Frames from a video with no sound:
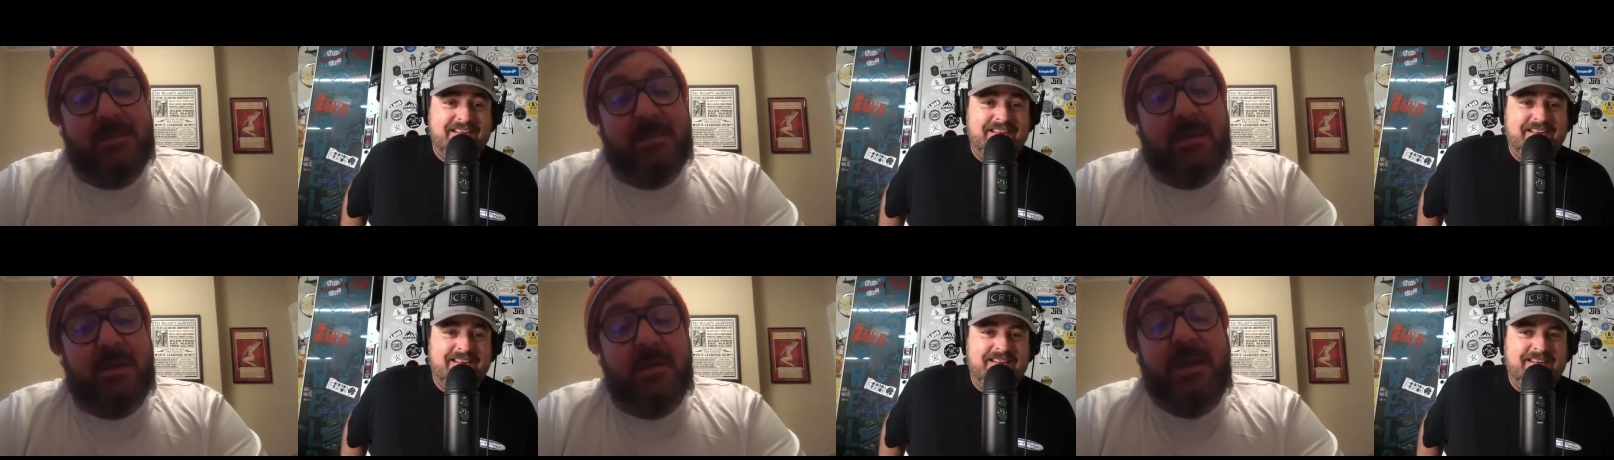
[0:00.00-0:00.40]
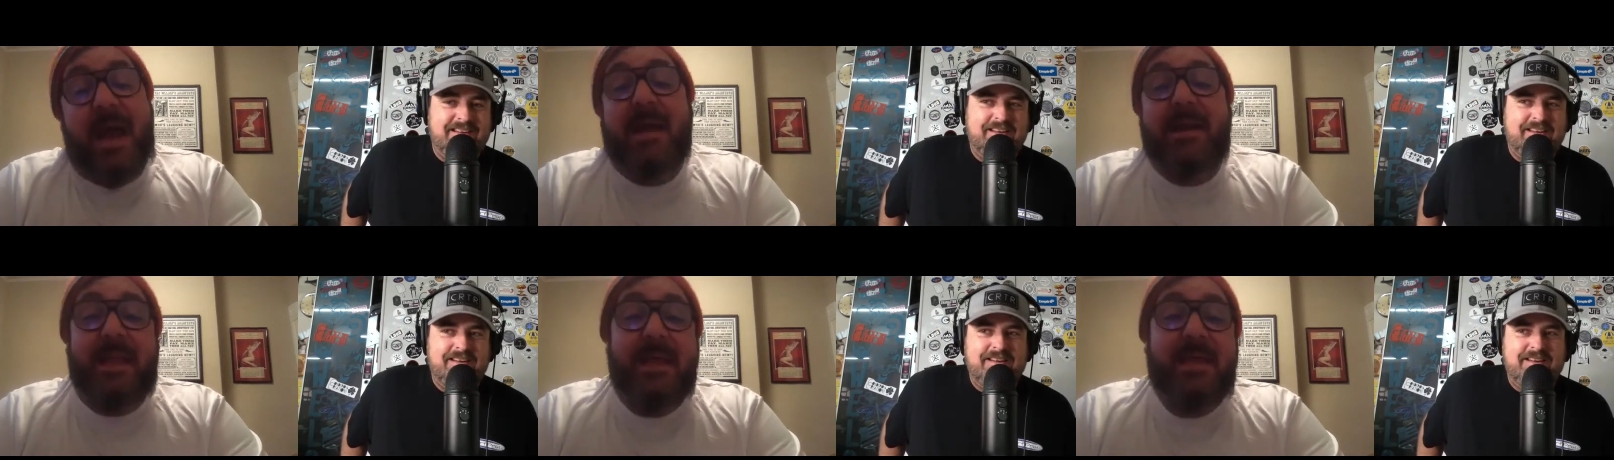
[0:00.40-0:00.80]

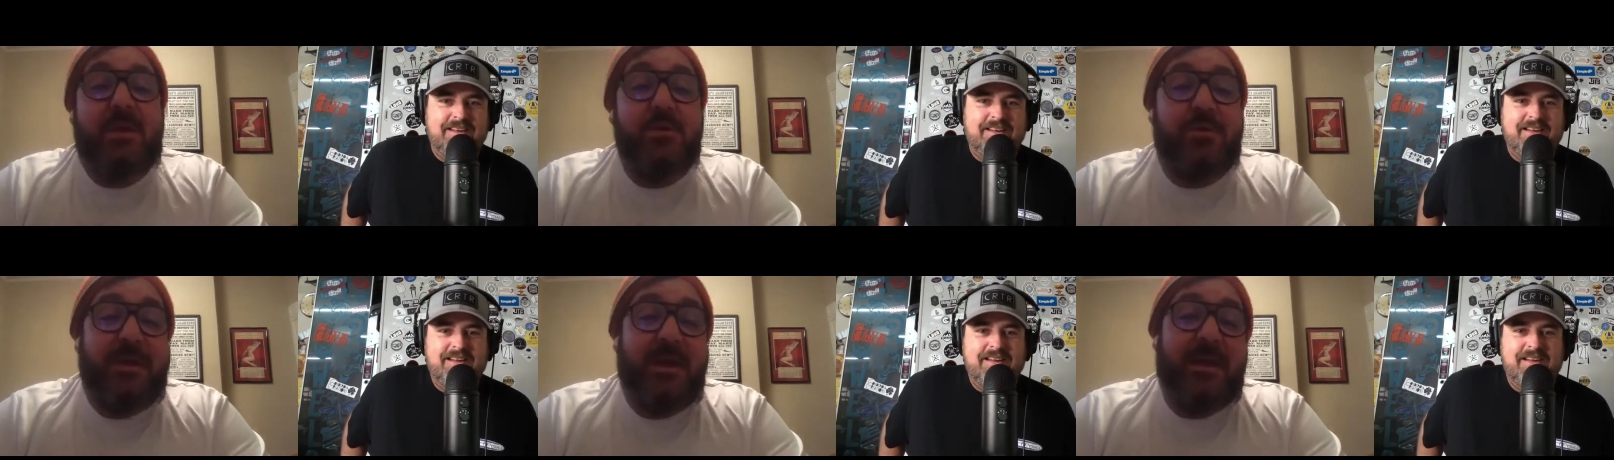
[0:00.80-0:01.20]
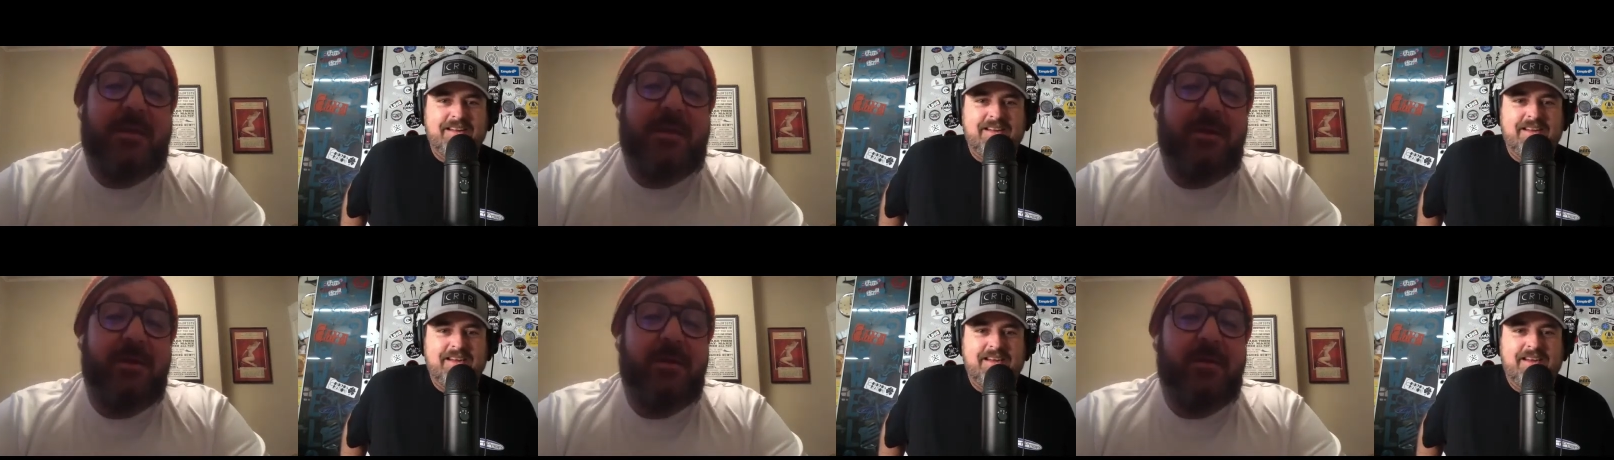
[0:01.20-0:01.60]
Speaker 1: Not like you think
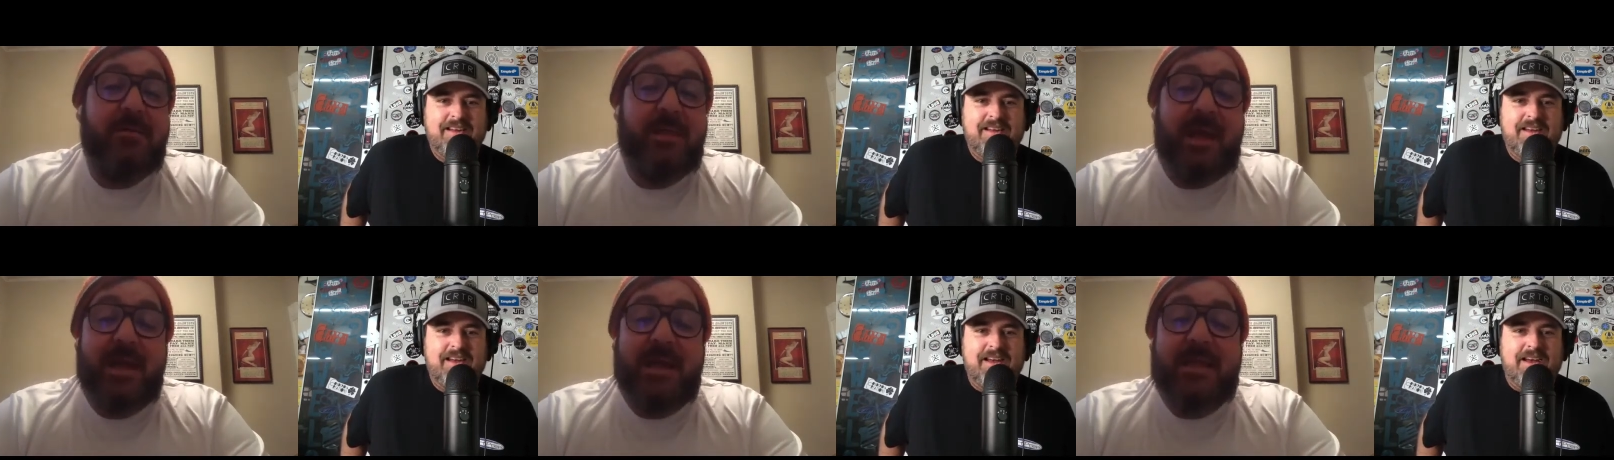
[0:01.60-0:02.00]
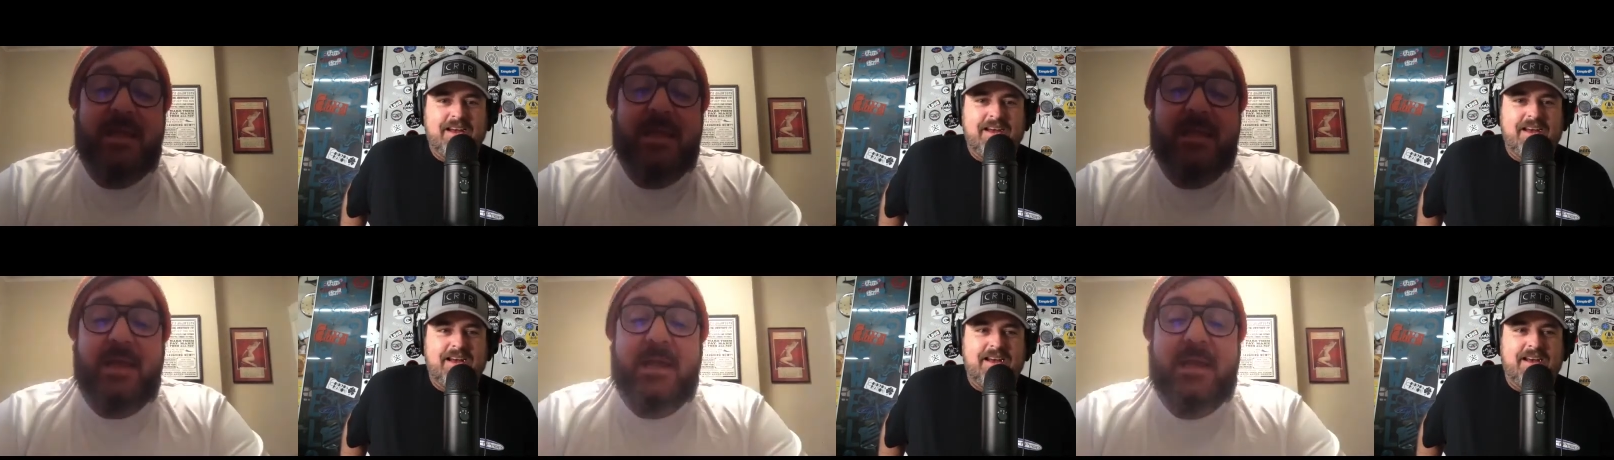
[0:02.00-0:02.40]
though. Like they
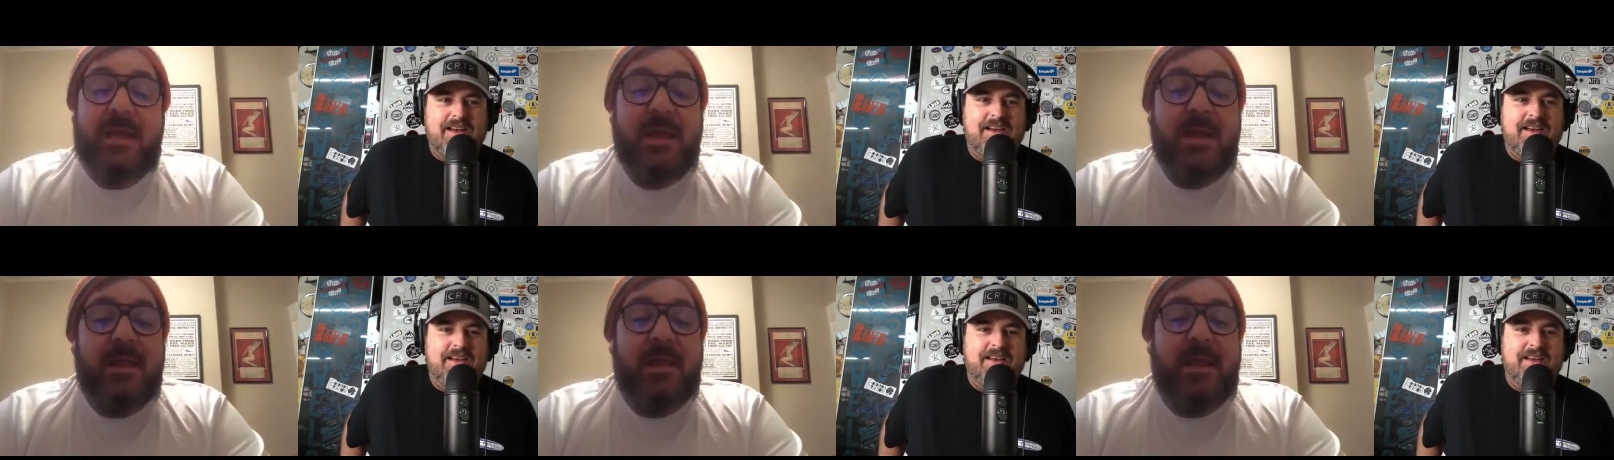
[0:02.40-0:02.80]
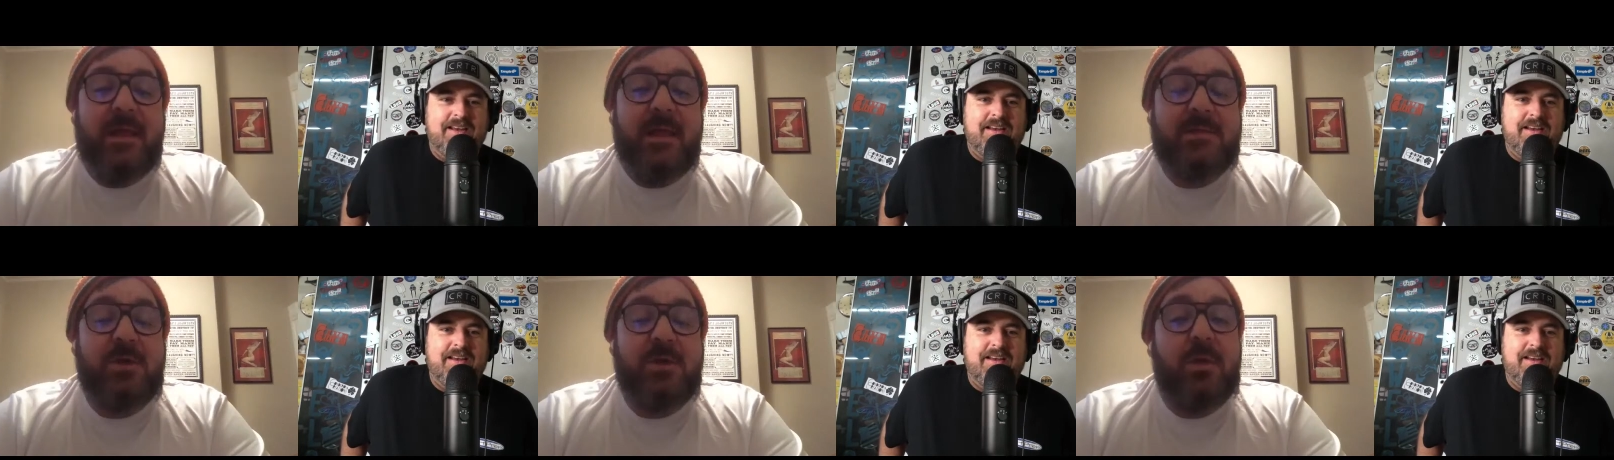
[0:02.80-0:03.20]
like
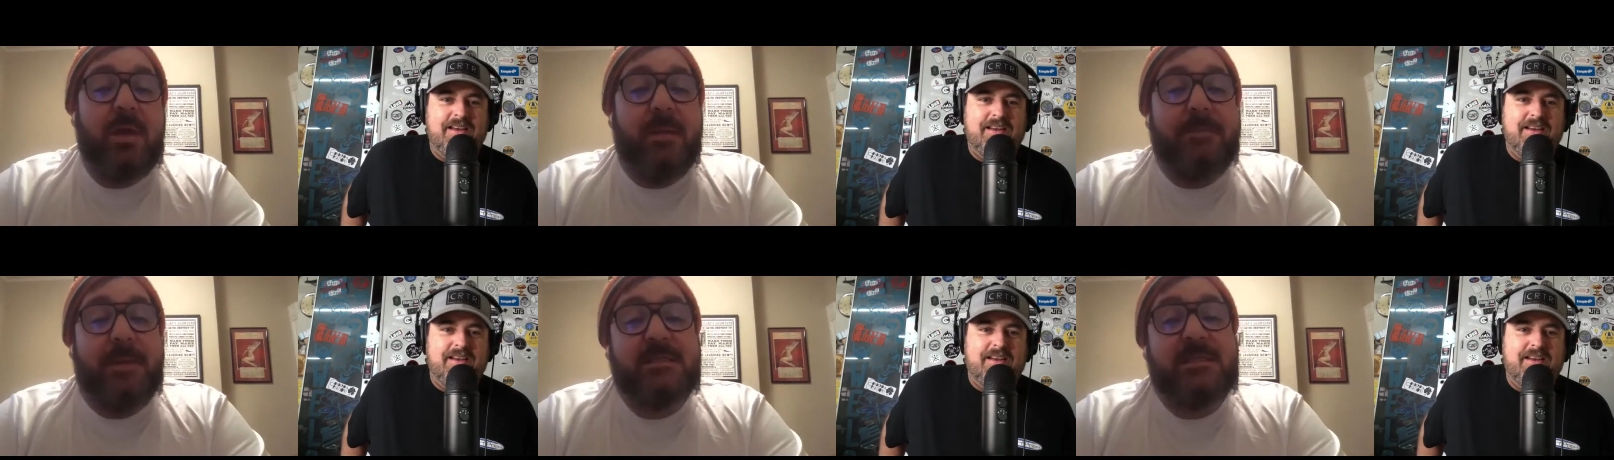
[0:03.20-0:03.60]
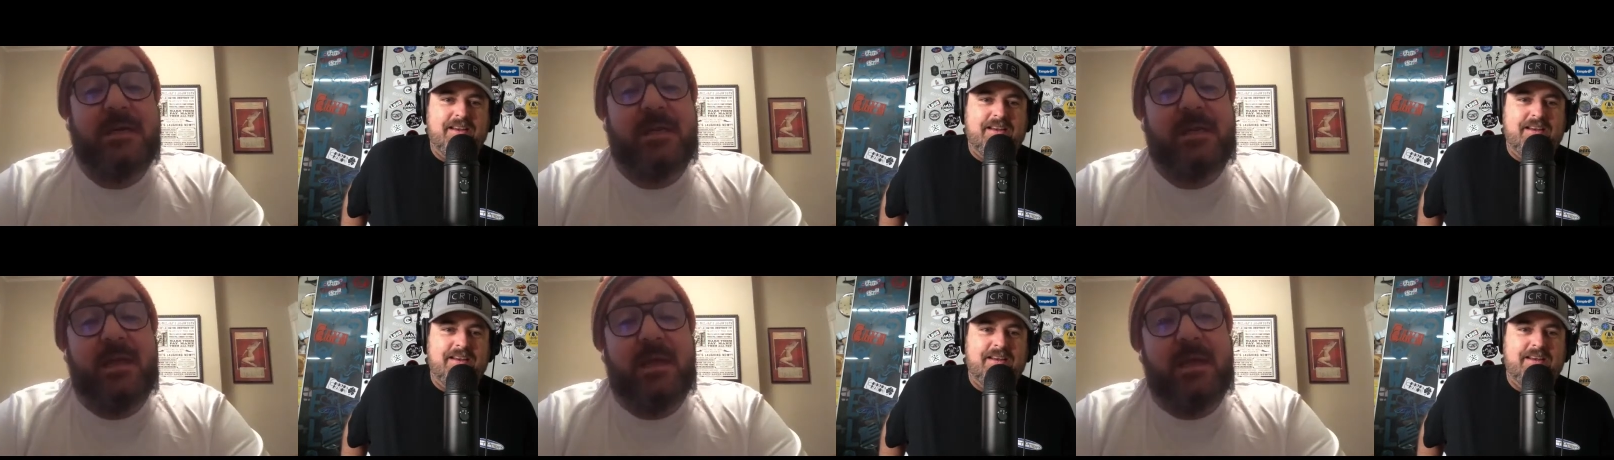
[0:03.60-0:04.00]
so like
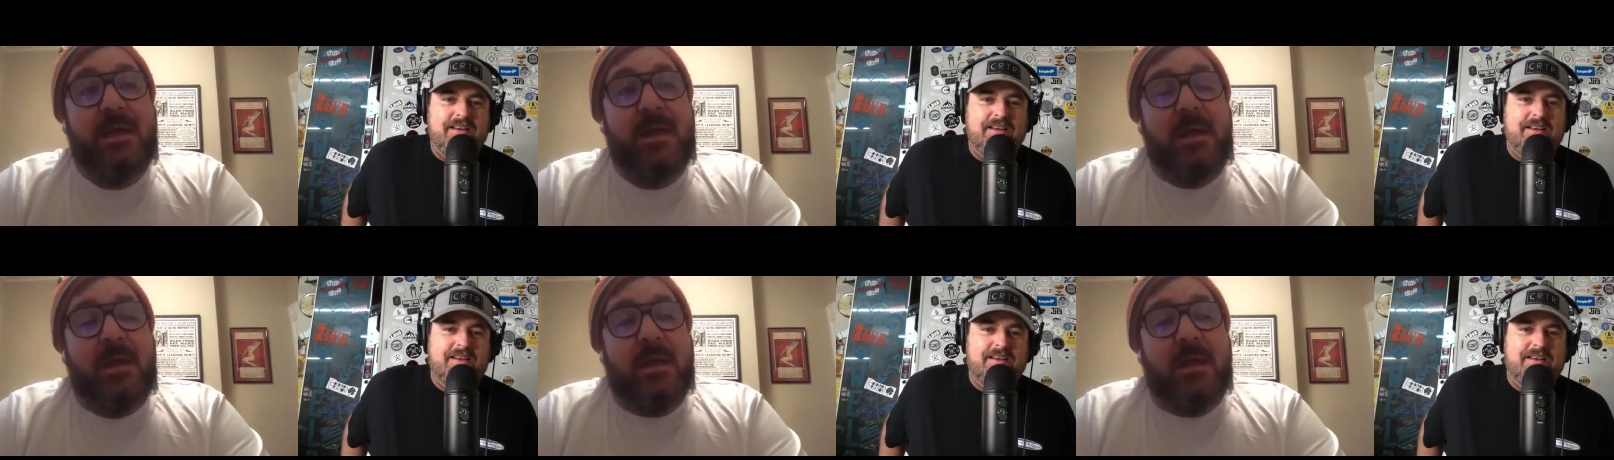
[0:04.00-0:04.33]
basically